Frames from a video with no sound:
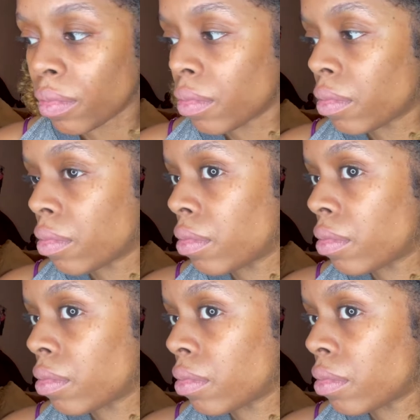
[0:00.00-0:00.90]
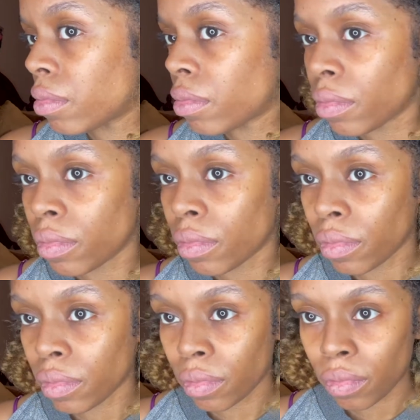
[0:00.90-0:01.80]

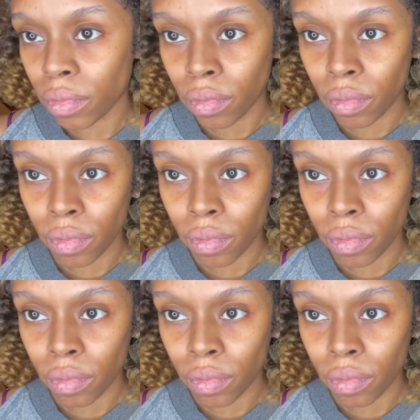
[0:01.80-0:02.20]
[no speech]